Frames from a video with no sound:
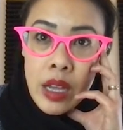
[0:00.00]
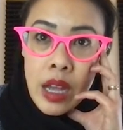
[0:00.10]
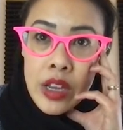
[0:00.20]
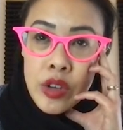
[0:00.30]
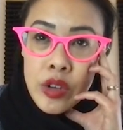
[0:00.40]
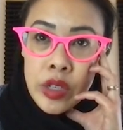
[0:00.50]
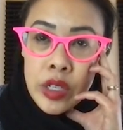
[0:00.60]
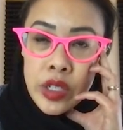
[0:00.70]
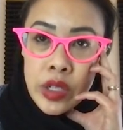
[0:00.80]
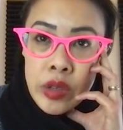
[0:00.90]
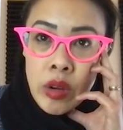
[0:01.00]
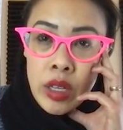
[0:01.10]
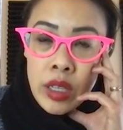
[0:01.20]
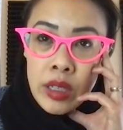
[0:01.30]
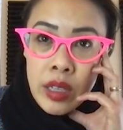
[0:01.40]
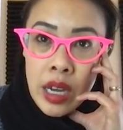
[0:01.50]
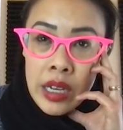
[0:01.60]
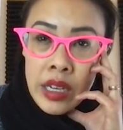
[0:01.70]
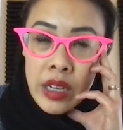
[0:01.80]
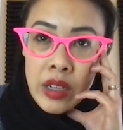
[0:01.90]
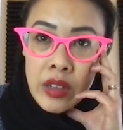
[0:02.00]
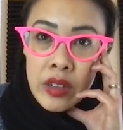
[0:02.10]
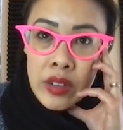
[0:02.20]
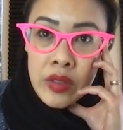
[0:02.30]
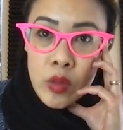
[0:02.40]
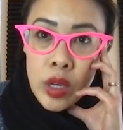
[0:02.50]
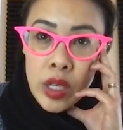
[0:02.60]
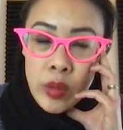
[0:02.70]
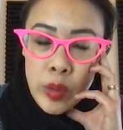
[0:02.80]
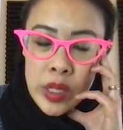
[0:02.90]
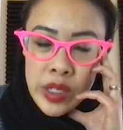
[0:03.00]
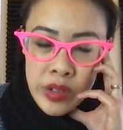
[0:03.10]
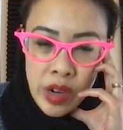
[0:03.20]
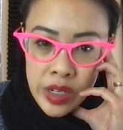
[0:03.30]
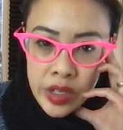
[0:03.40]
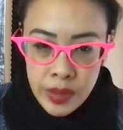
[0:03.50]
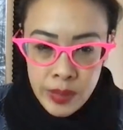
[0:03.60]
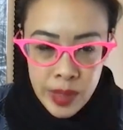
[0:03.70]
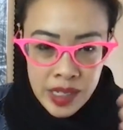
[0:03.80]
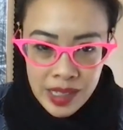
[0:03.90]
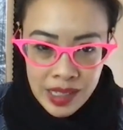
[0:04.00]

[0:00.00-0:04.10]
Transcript: I usually do a lot of one-on-one strategy meetings,